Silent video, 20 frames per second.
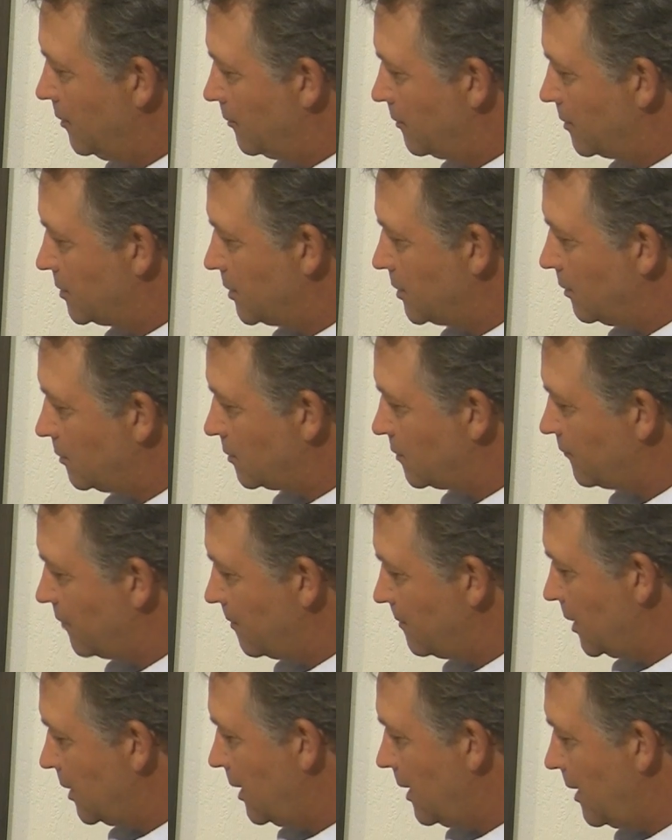results
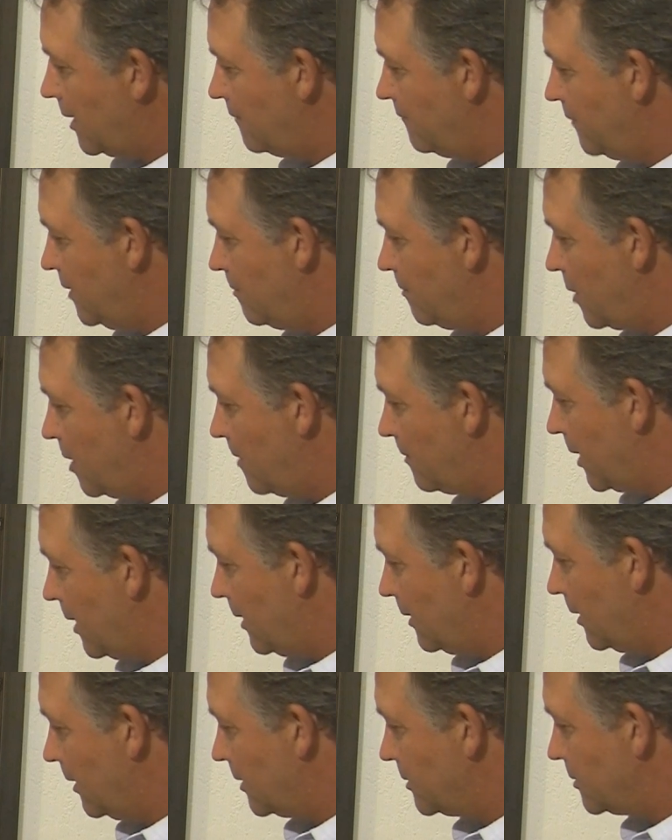from the IV pump
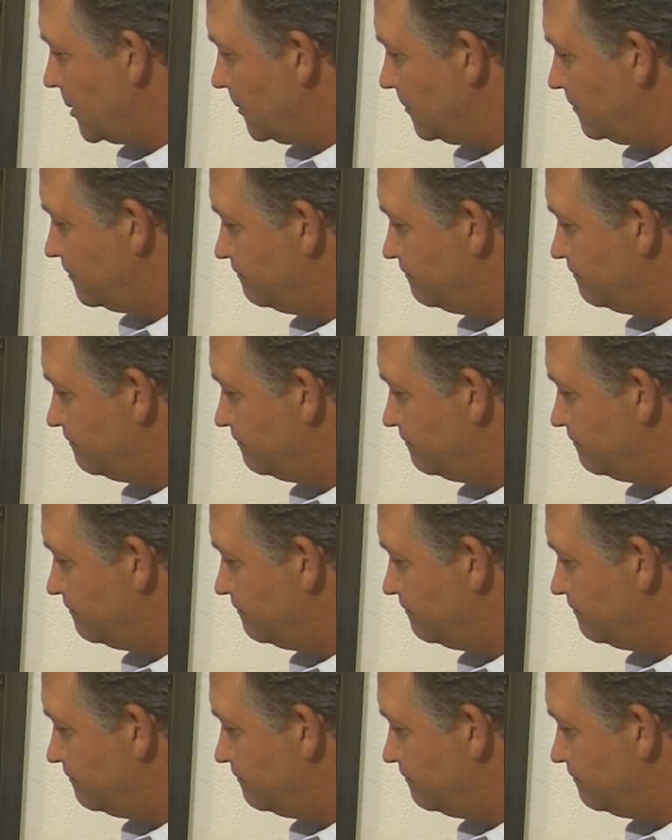analyzer.